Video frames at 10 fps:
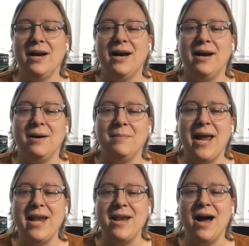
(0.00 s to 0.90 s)

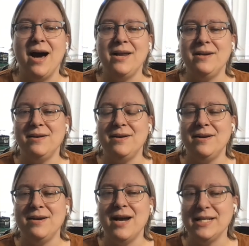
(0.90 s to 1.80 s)
And not
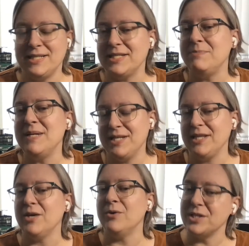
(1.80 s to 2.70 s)
dismissing
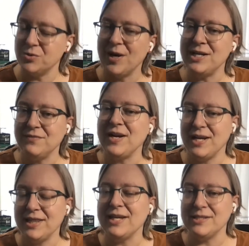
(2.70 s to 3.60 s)
those as ways of
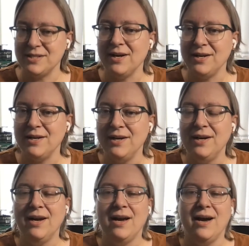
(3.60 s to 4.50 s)
getting things done.
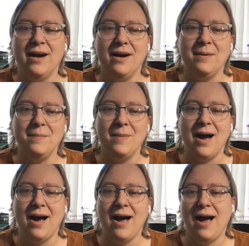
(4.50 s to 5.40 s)
Um,
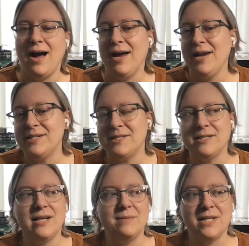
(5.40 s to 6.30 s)
I
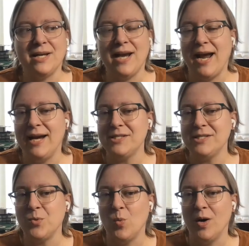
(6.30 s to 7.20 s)
sometimes get asked
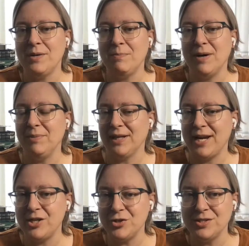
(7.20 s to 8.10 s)
what
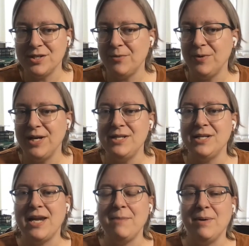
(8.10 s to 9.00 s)
publications I read to
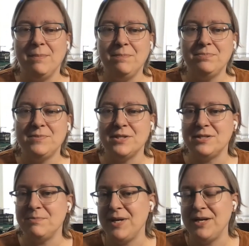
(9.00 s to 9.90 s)
keep up to
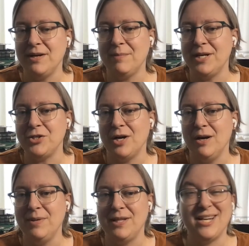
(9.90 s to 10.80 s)
speed on my job,
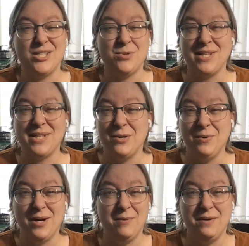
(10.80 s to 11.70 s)
and the answer is I don't.
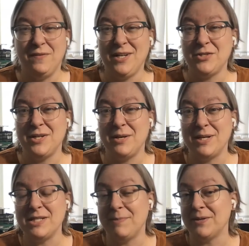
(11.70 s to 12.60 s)
I read fiction in my
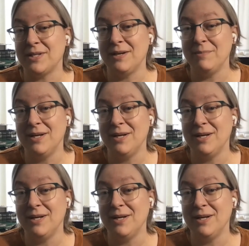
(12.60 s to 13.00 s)
spare time.